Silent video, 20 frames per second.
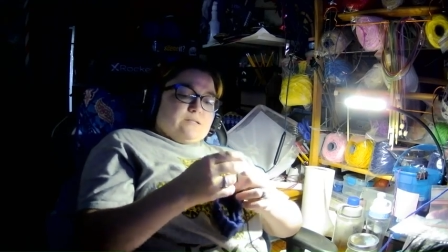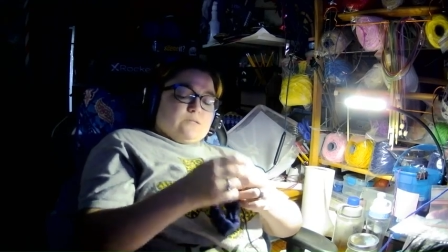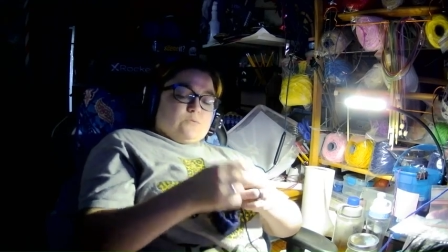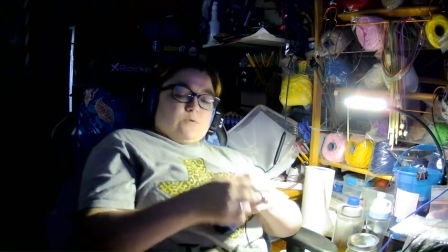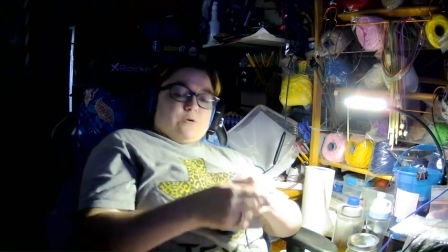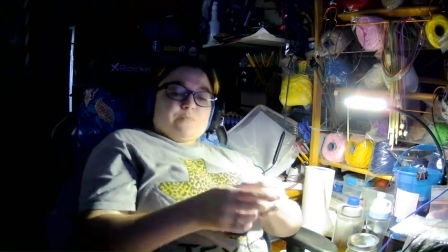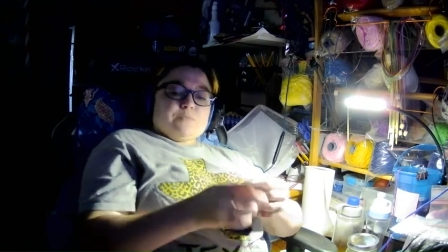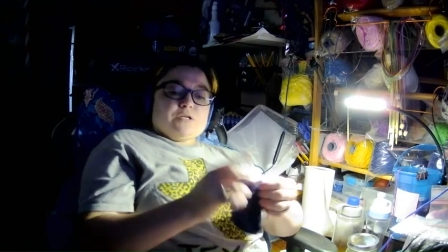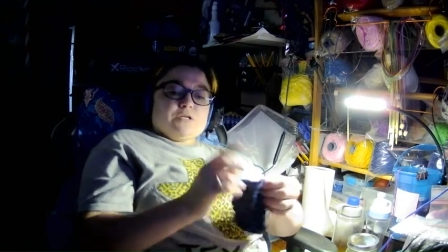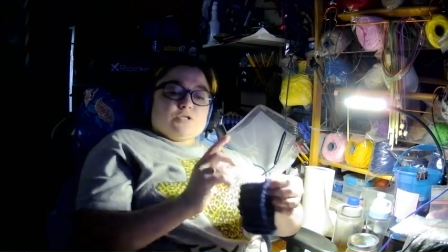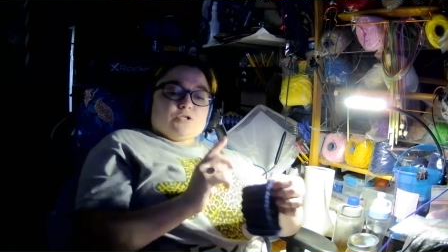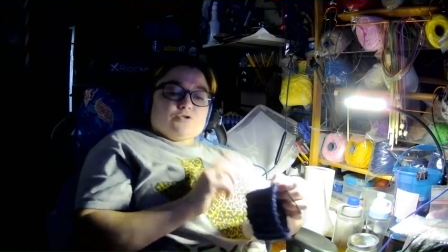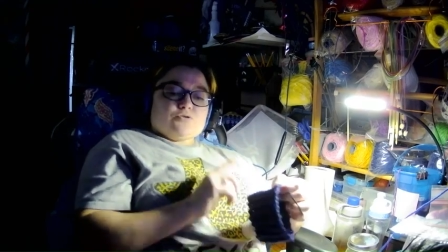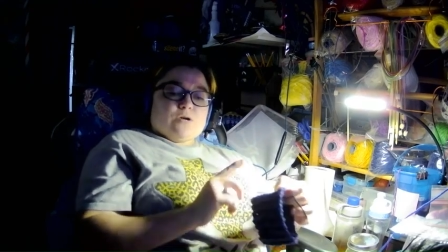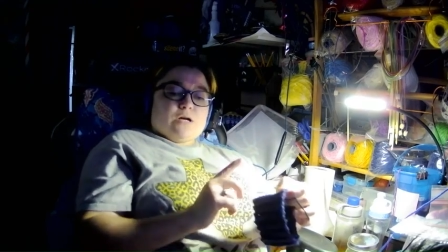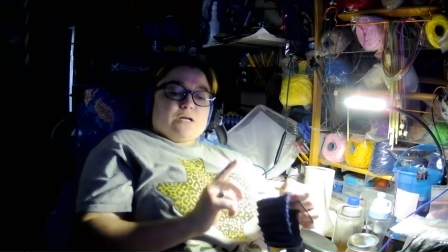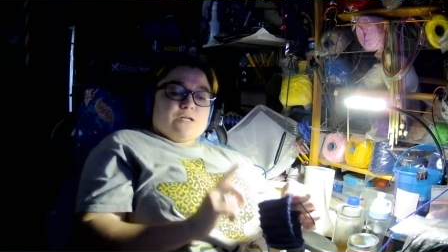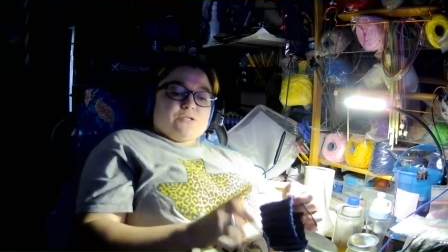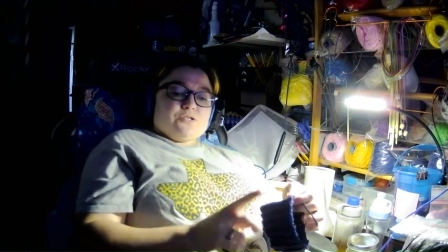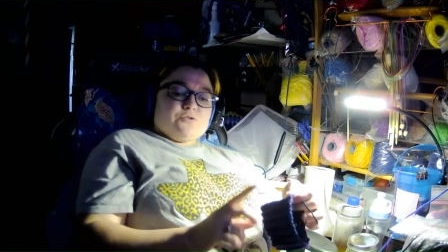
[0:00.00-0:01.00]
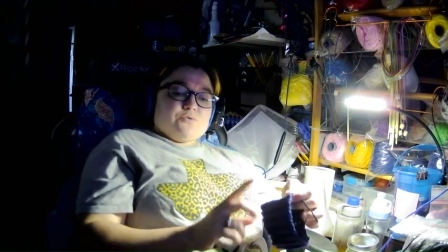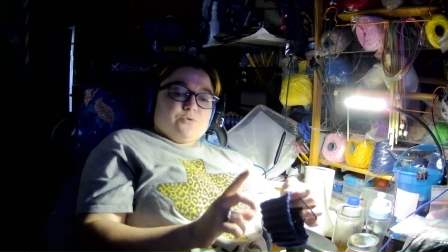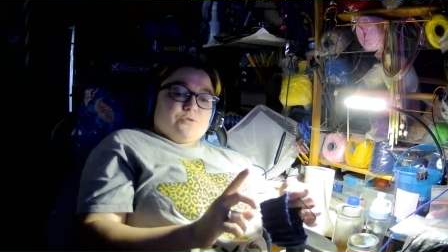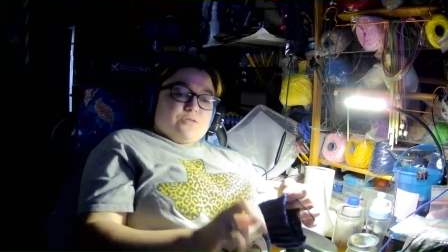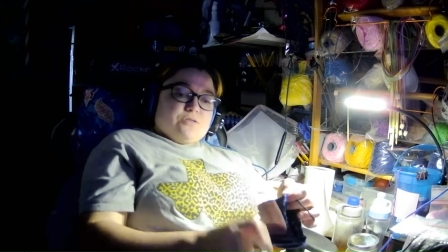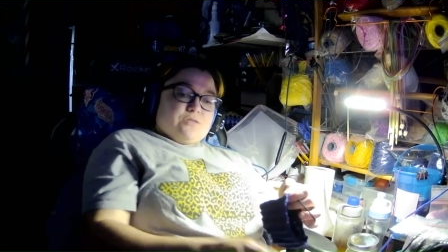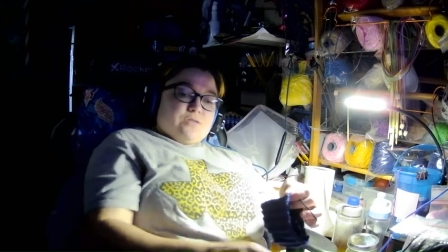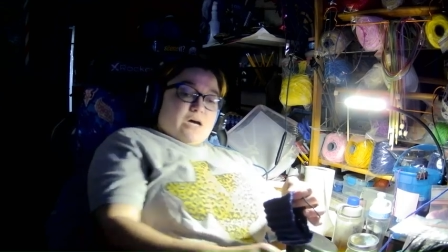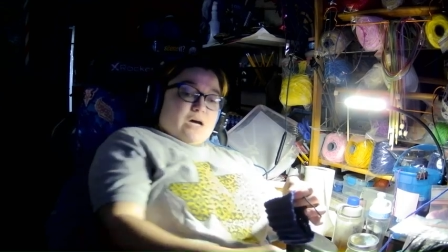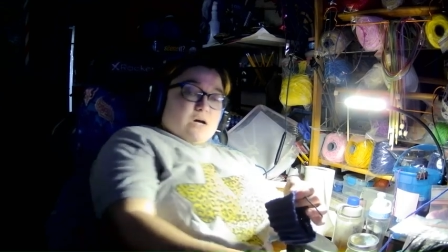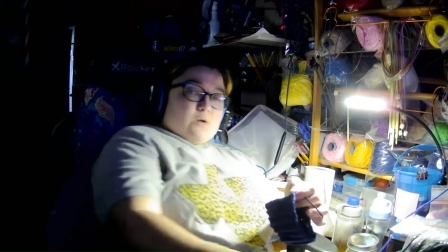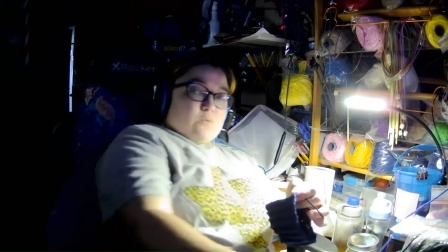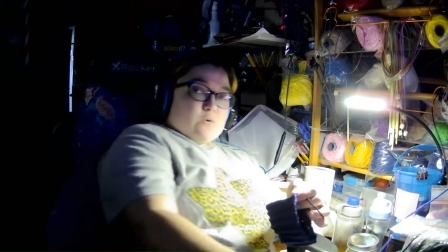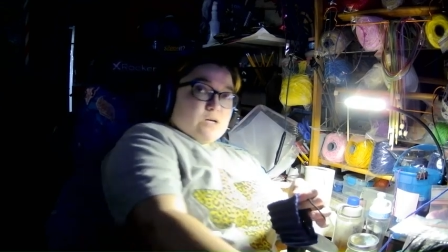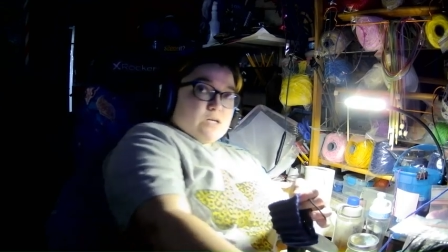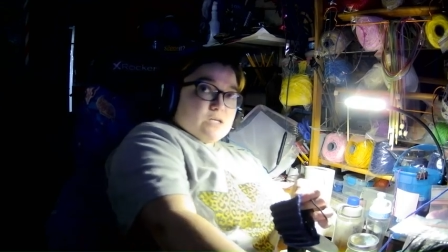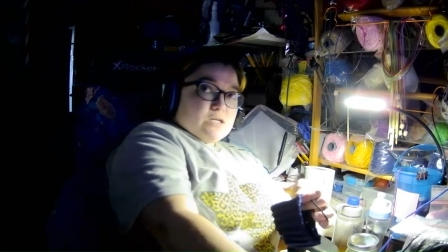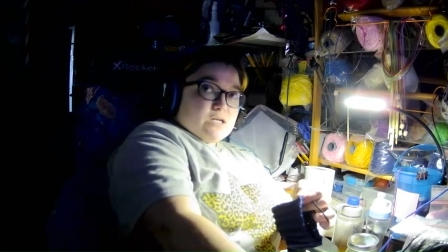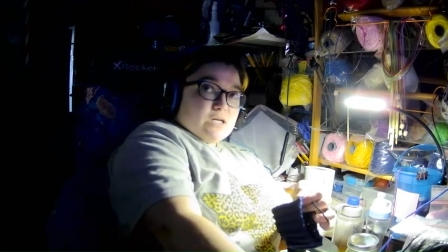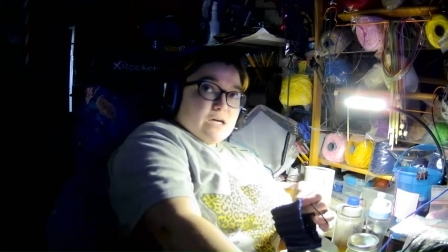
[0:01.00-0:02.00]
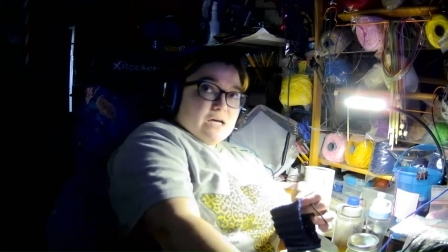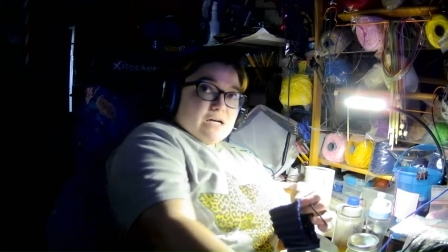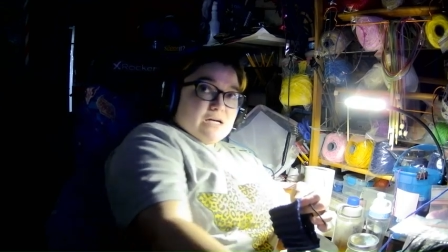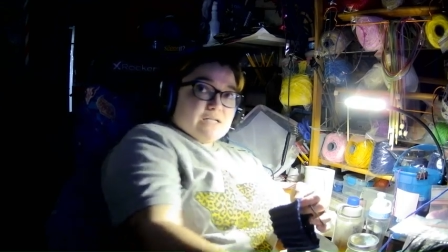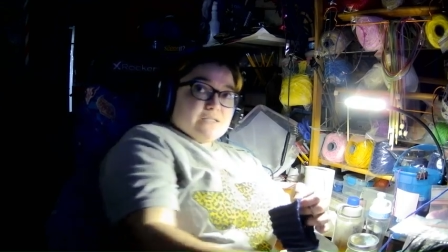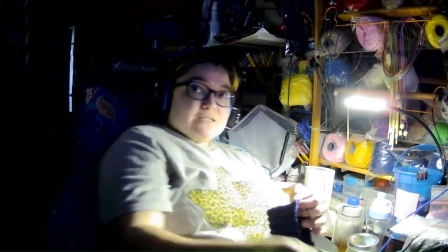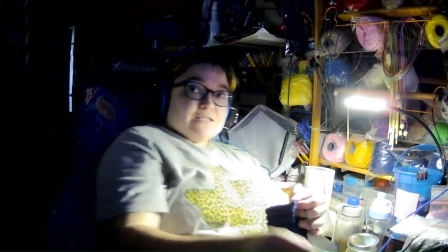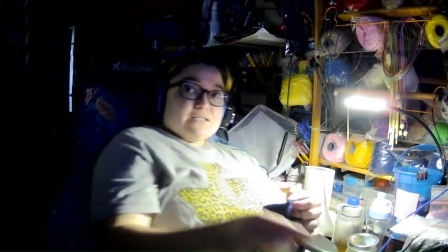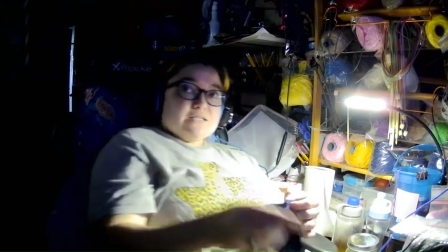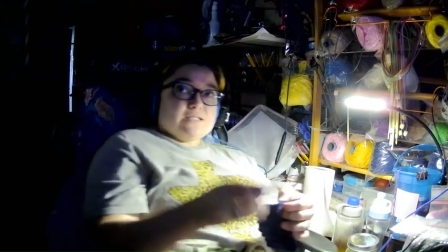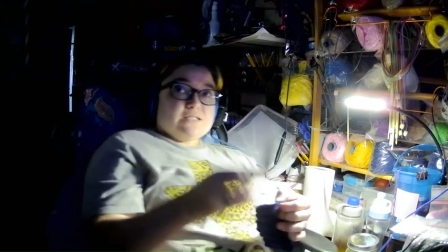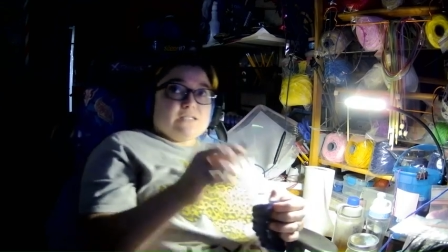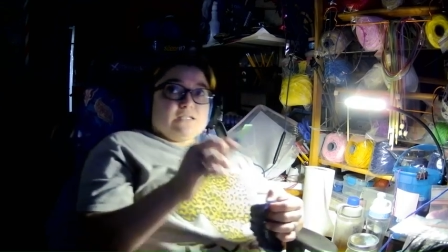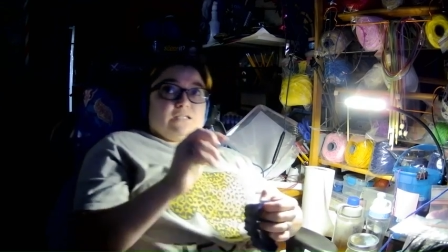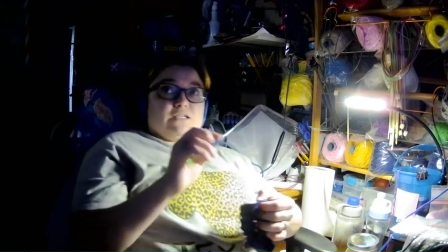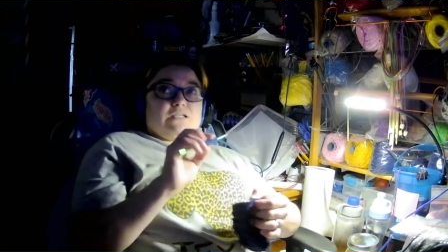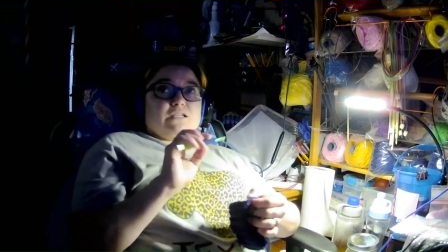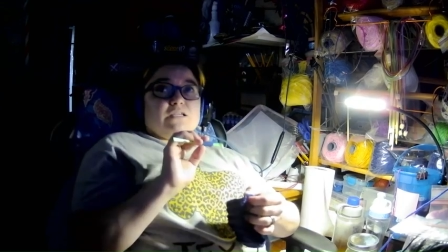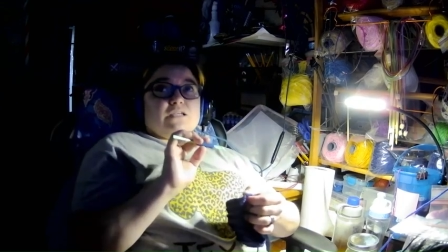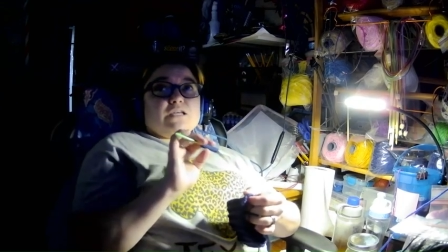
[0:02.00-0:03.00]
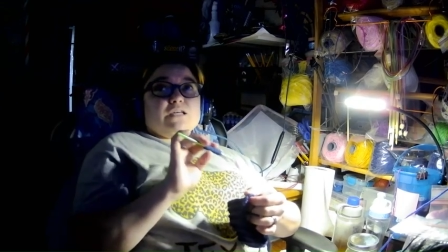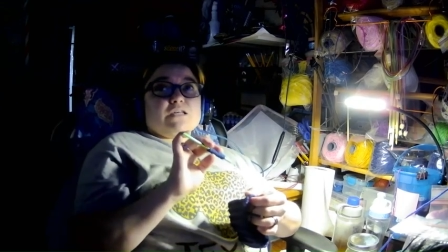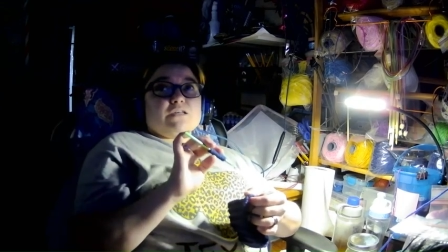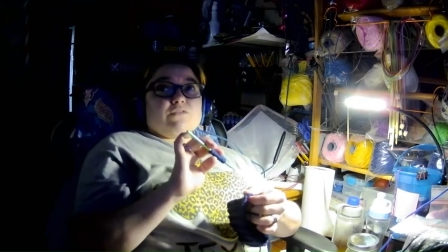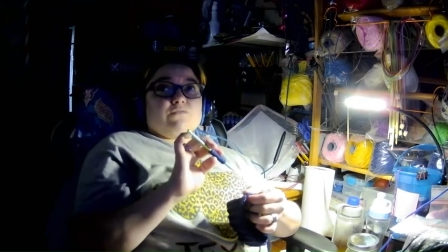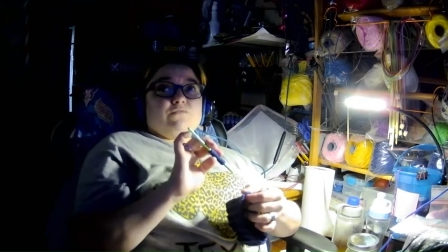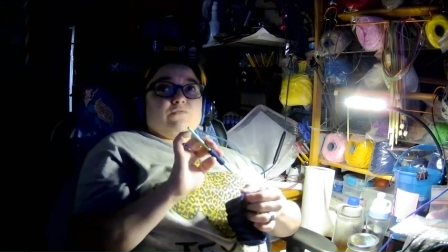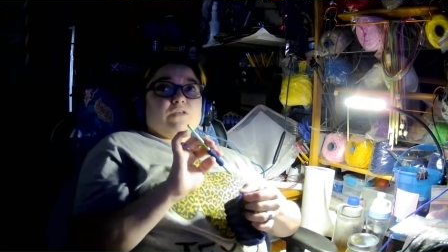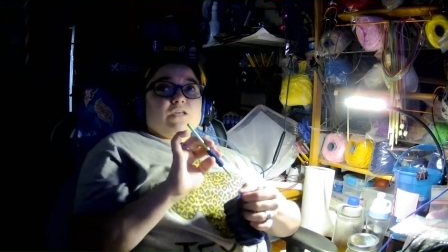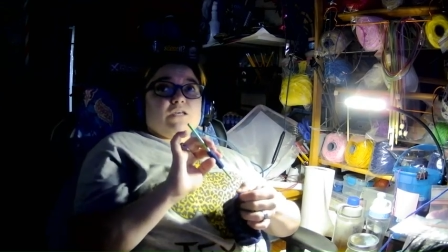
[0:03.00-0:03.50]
so I'm going to try to do it that way and see if